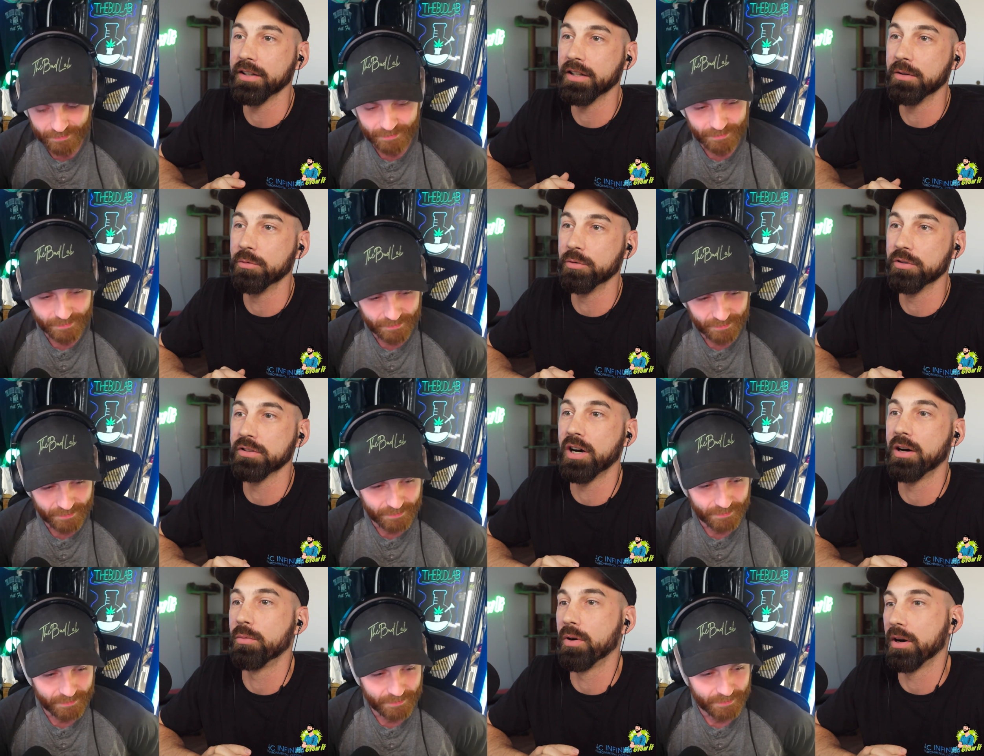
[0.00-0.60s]
Speaker 1: he
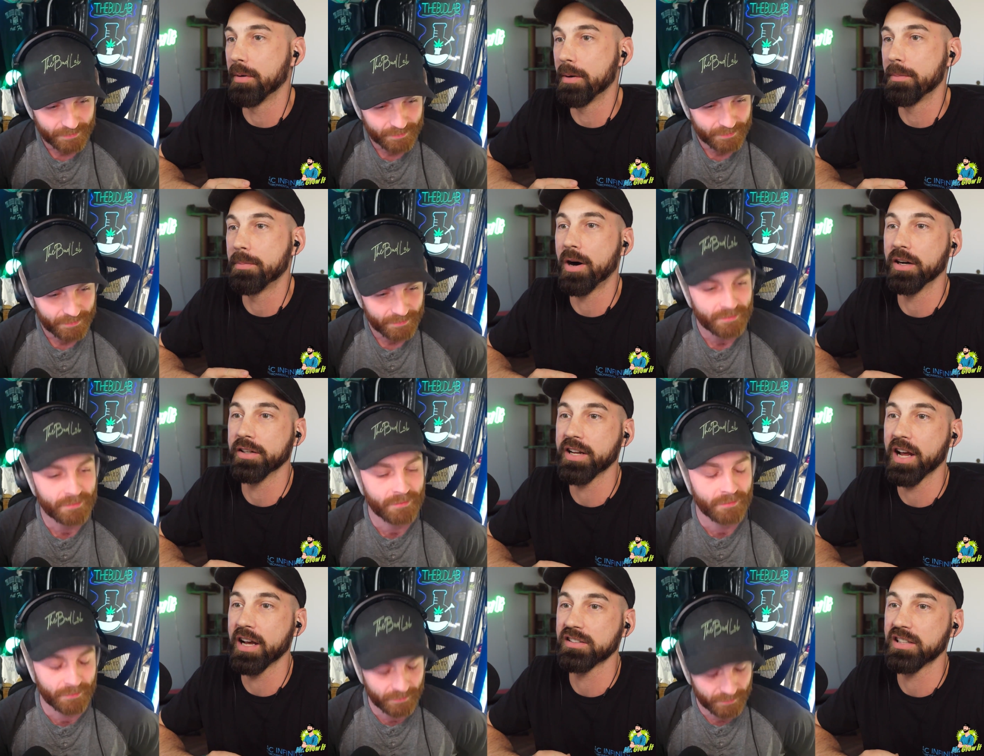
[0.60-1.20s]
was on one of my
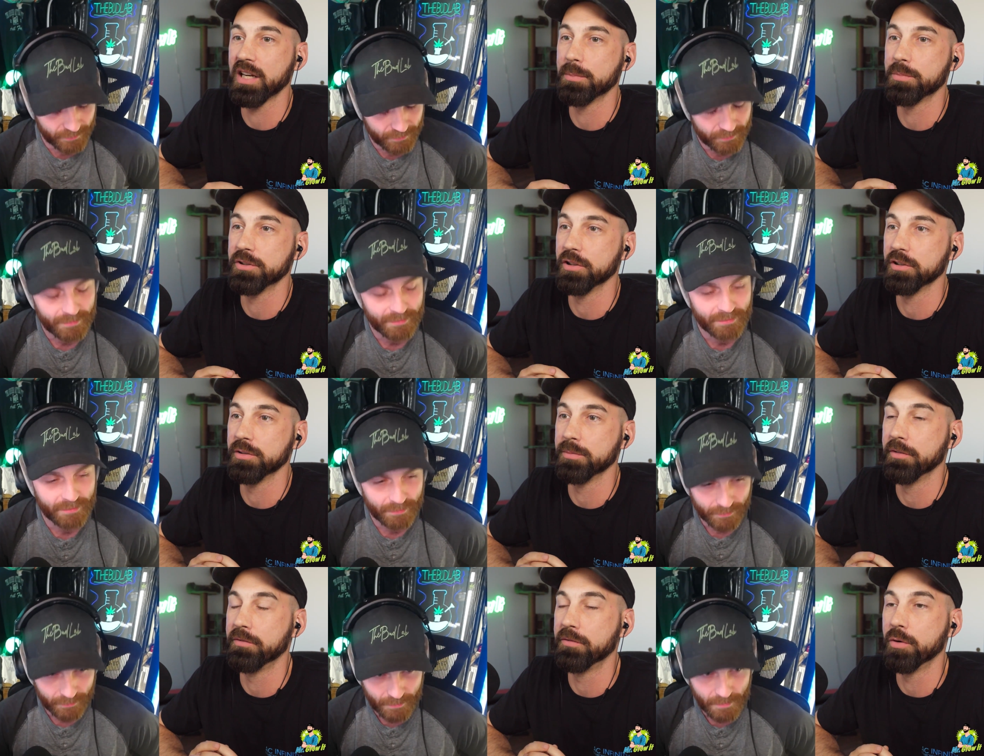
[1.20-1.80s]
mm-hmm. podcast
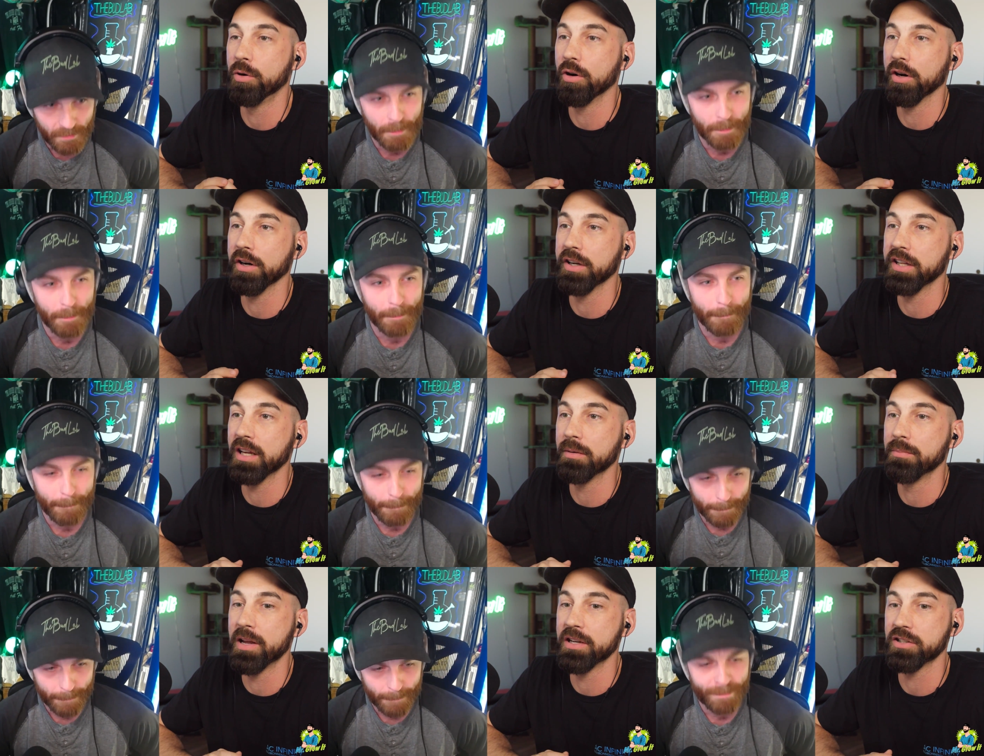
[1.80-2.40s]
episodes before, and he
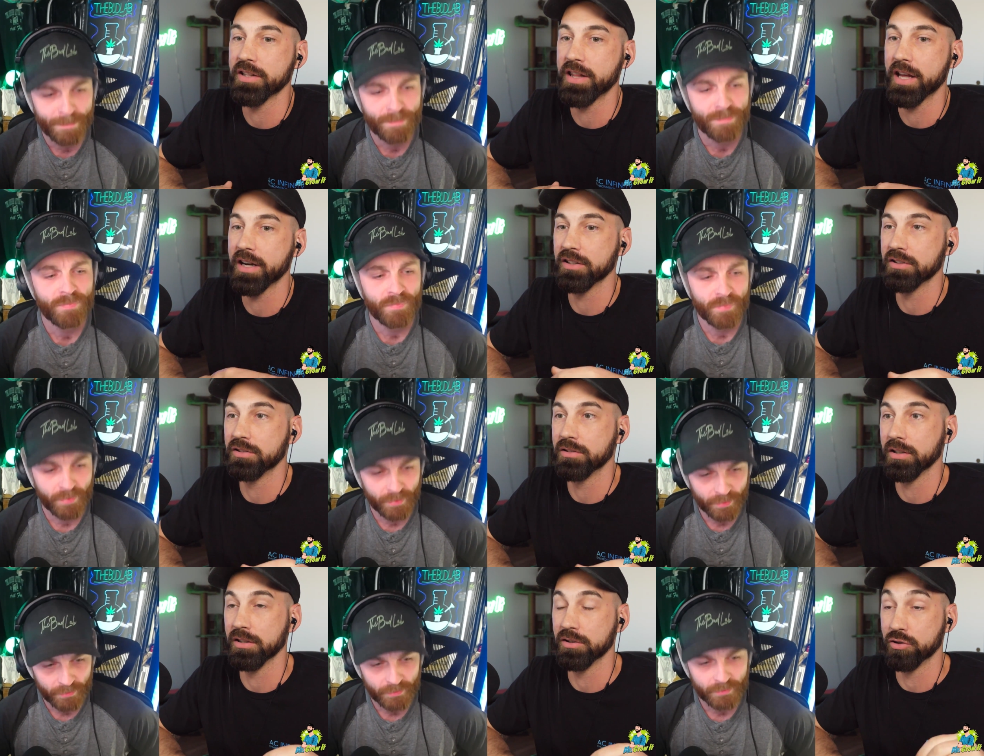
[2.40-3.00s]
had mentioned that
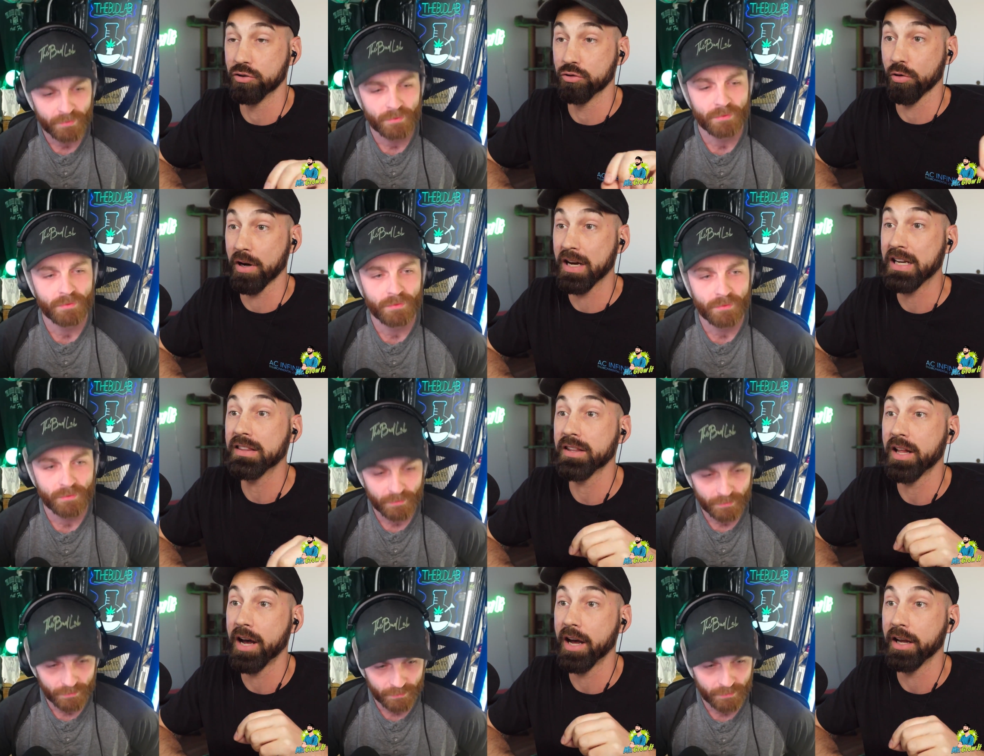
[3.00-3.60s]
his, his
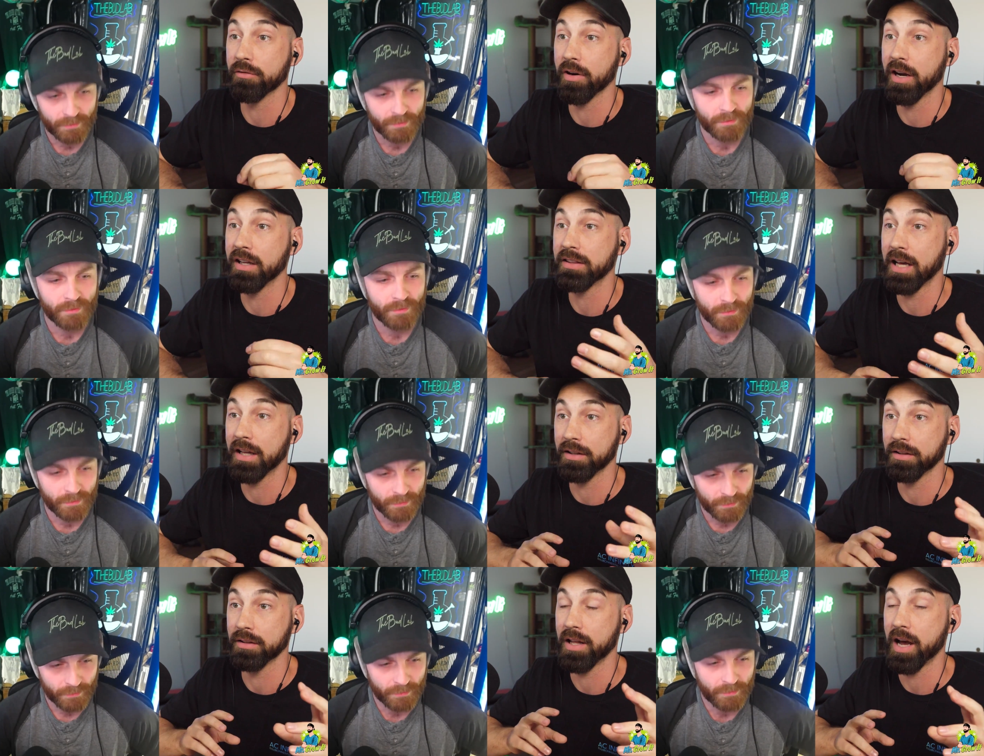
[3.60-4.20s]
drain line, right,
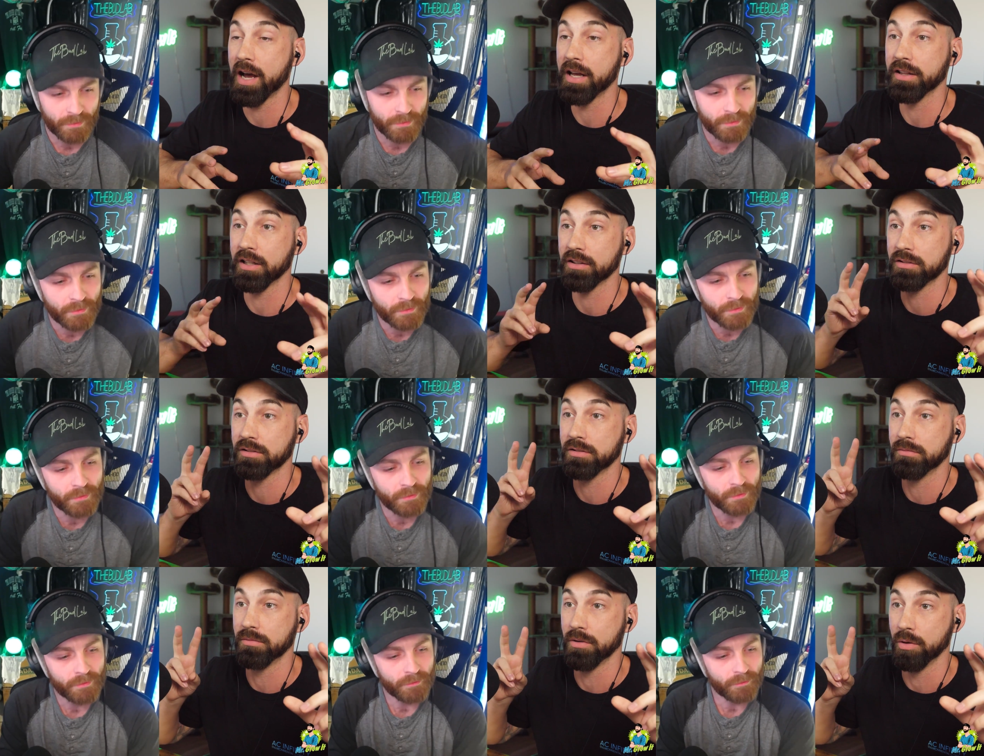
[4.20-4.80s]
that line
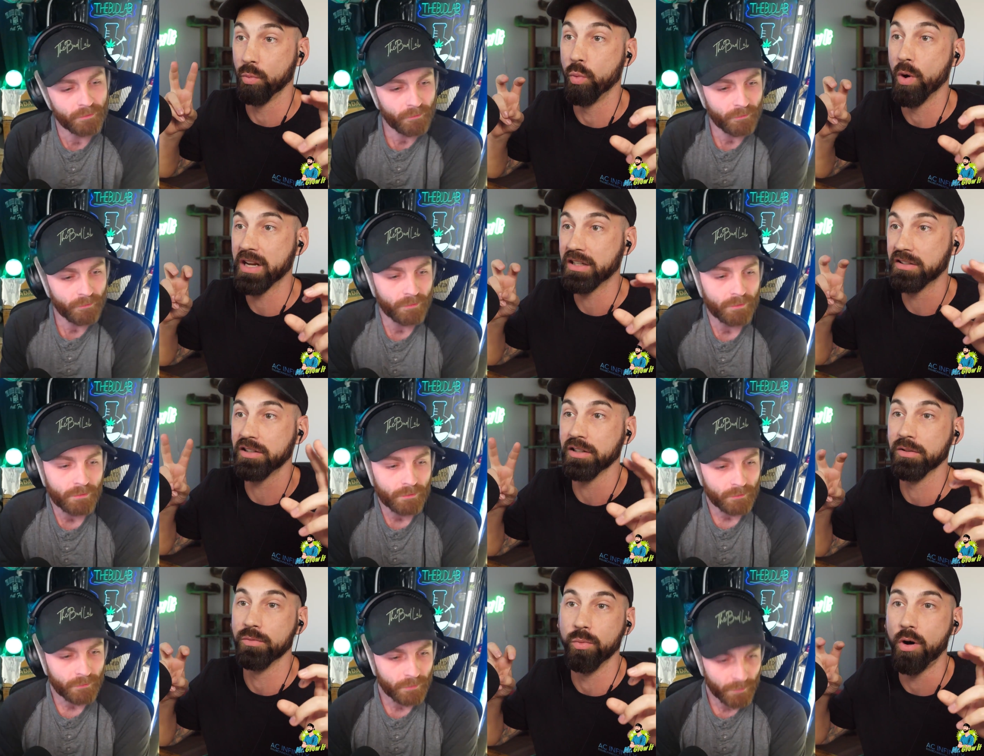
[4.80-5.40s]
that's the
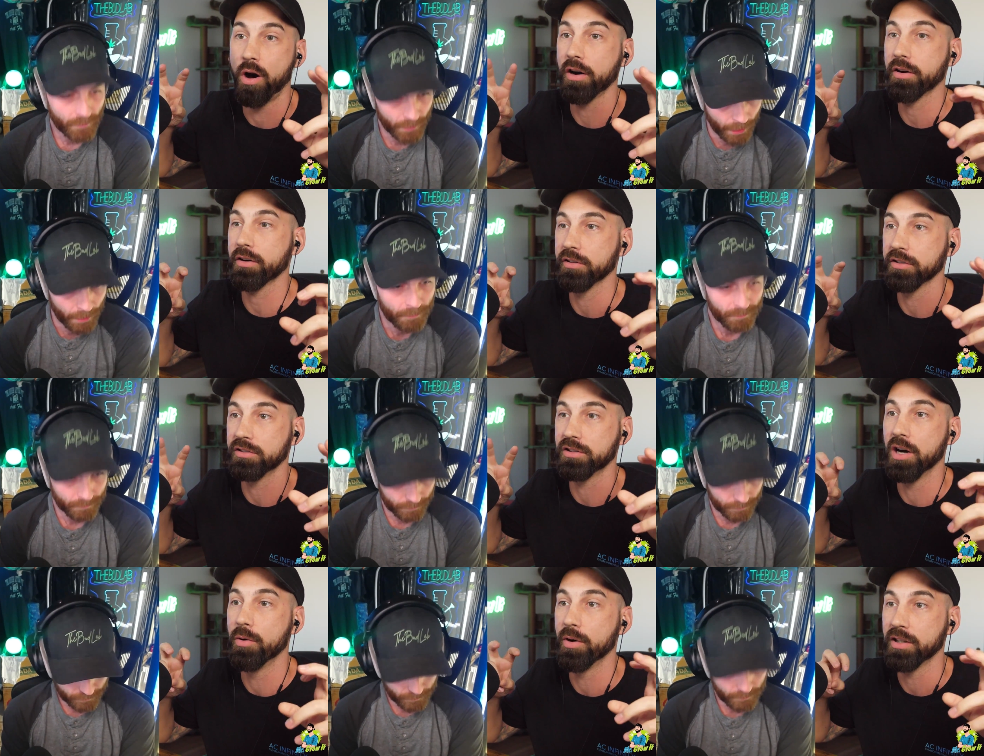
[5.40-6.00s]
wasted water
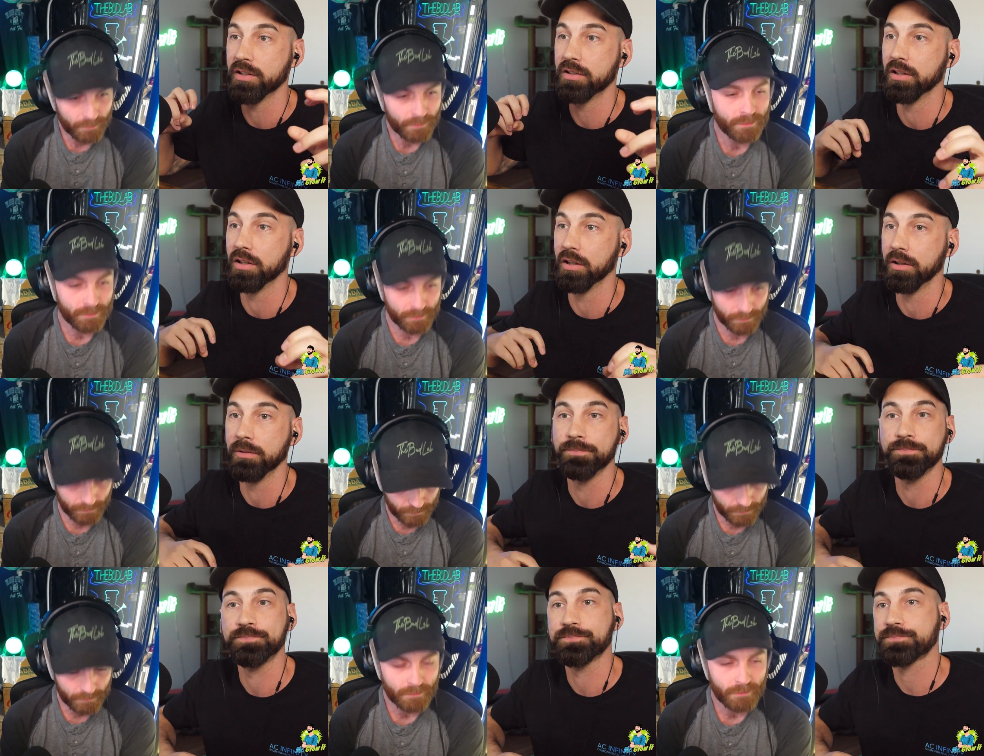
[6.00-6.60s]
is going to,